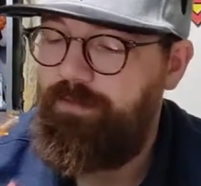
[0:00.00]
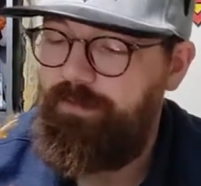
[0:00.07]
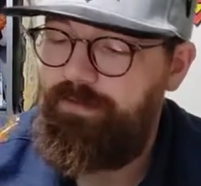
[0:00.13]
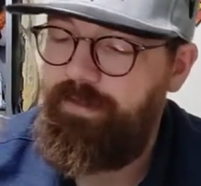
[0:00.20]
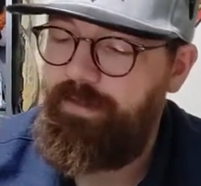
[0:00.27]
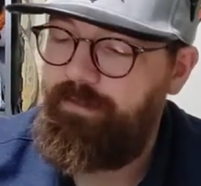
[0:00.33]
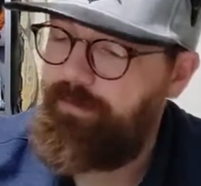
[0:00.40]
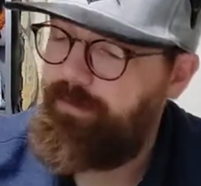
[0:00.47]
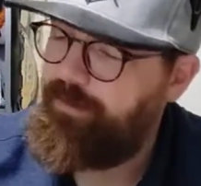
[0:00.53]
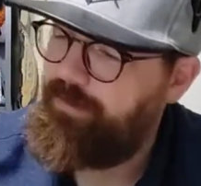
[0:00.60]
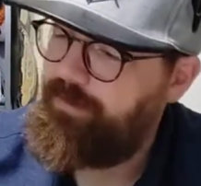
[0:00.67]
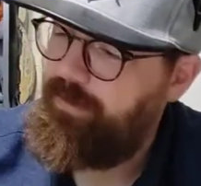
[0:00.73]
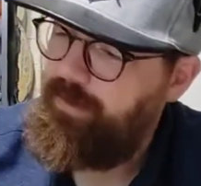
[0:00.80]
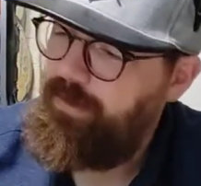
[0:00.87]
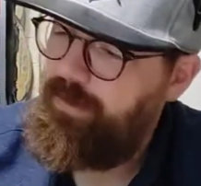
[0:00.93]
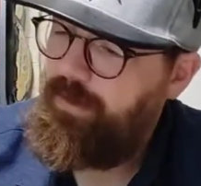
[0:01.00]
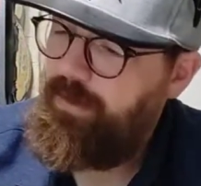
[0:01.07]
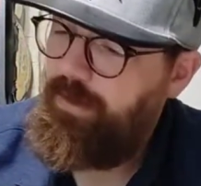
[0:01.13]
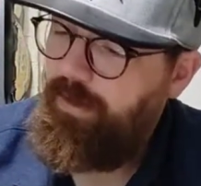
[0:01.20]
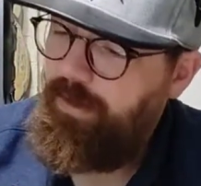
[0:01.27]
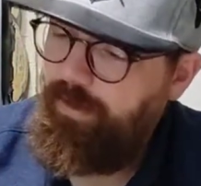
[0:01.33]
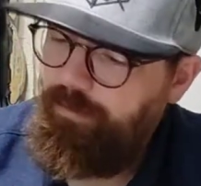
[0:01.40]
This thing looks
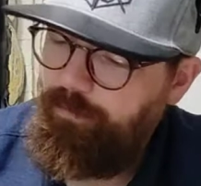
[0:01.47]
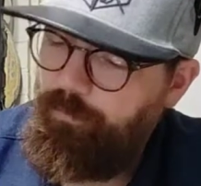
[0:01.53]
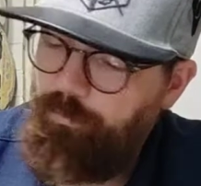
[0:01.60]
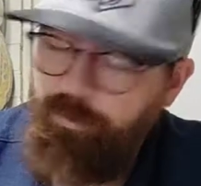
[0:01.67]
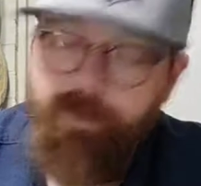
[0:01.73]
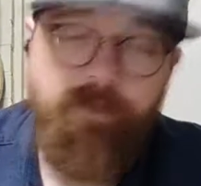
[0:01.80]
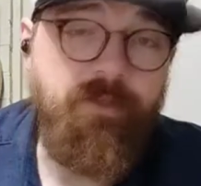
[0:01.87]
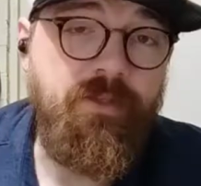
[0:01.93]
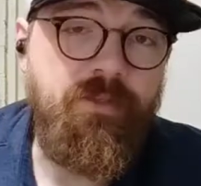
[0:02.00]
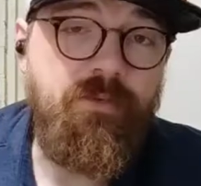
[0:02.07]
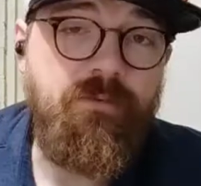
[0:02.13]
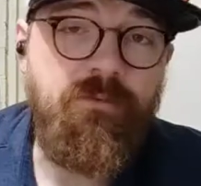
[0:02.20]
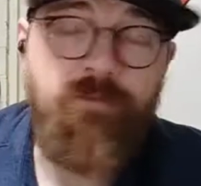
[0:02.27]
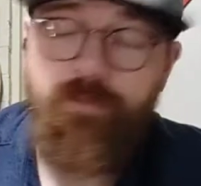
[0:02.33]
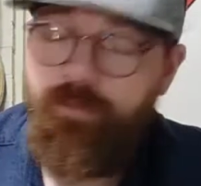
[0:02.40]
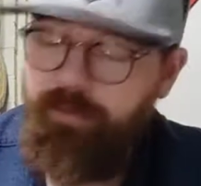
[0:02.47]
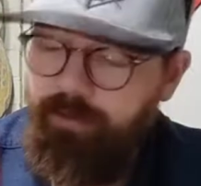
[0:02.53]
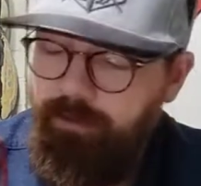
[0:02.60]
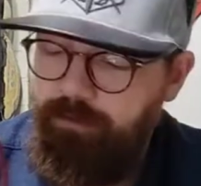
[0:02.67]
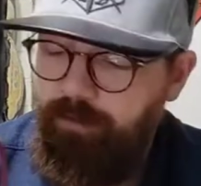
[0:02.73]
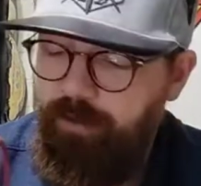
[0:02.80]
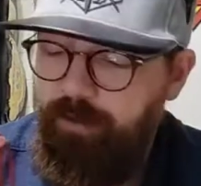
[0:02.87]
really, really
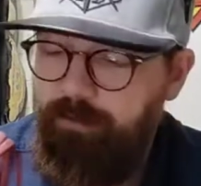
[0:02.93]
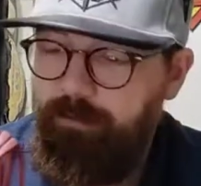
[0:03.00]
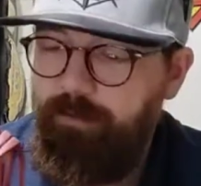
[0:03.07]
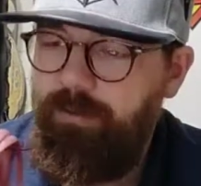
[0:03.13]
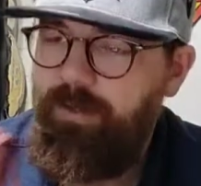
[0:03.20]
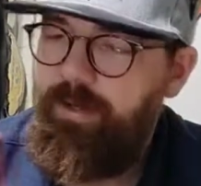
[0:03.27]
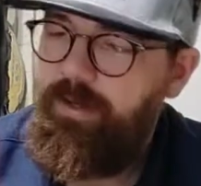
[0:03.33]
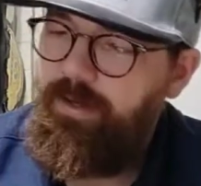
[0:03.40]
incredible.